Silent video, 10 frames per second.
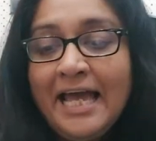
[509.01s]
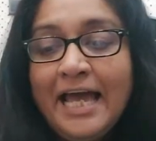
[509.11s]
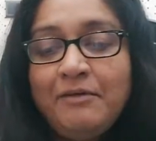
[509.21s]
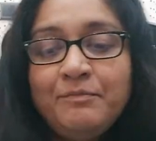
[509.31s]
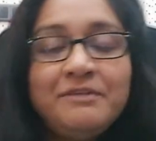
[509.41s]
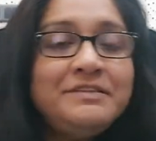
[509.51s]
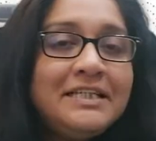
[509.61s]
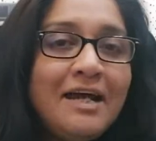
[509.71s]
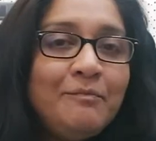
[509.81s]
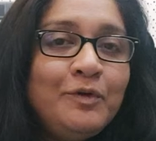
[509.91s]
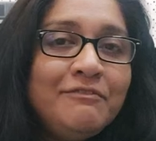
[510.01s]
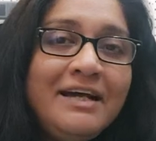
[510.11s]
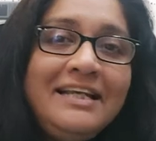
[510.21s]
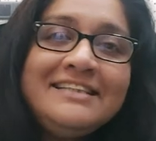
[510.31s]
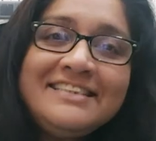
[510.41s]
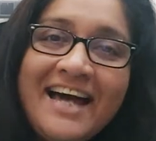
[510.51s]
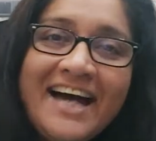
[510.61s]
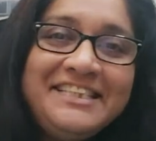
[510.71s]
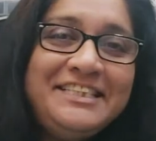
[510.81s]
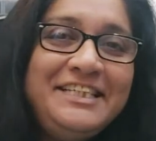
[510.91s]
And Professor Rambukwella
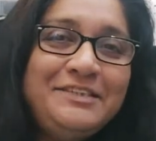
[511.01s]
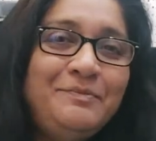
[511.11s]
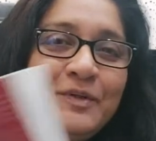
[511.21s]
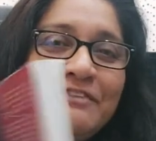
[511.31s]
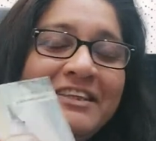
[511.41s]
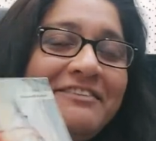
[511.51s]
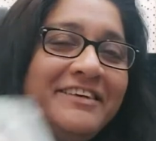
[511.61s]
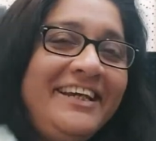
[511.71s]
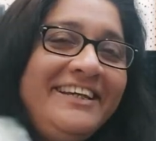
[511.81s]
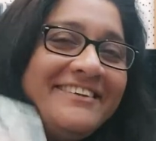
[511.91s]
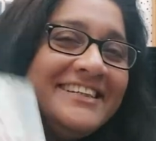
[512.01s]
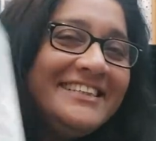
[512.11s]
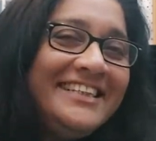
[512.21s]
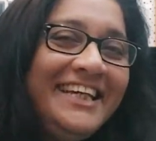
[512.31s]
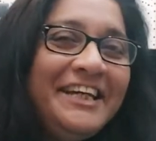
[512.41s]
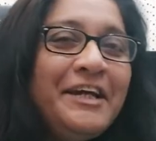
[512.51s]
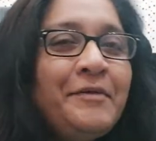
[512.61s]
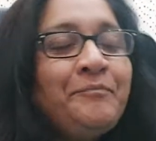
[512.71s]
starts this book with a very interesting